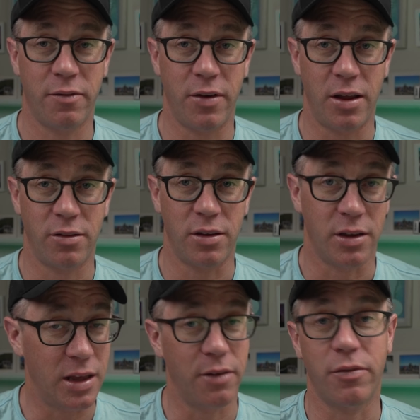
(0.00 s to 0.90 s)

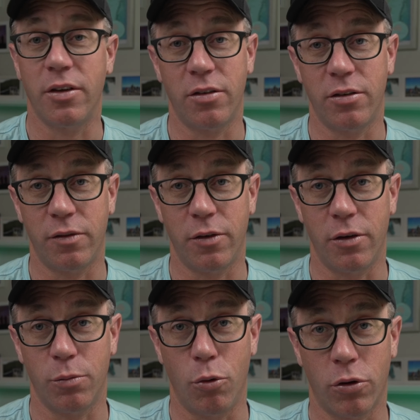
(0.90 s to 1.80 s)
fancy if this is your
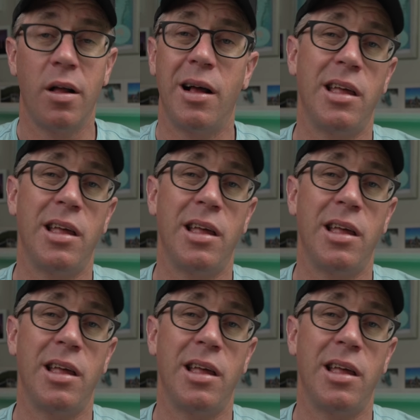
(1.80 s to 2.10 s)
first walk.